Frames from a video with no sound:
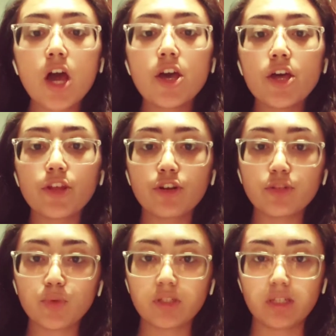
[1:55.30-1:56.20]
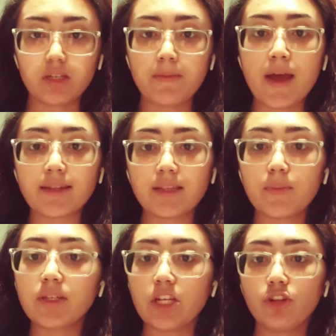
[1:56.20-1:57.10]
The CRISPR system has the
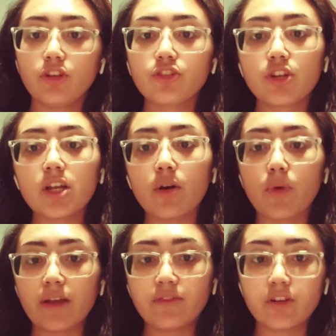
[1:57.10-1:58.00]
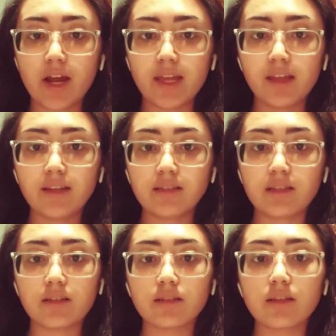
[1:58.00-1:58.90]
potential to treat a wide variety of
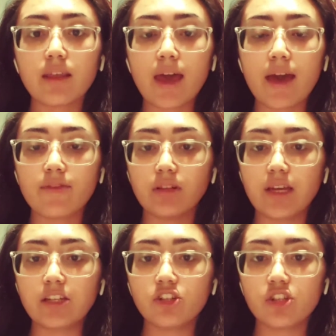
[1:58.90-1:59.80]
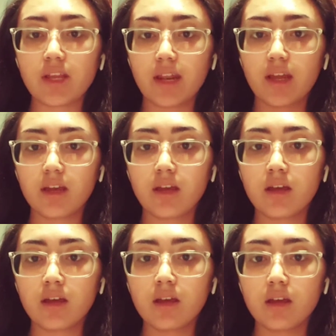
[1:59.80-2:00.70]
diseases that have a link to
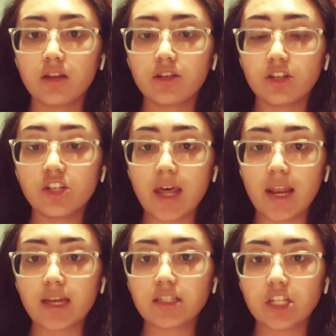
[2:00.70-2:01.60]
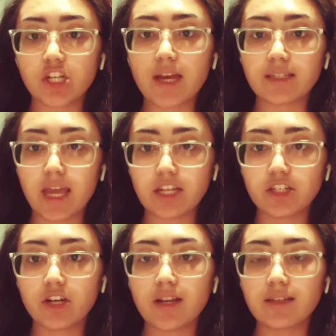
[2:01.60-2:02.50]
genetics such as cancer and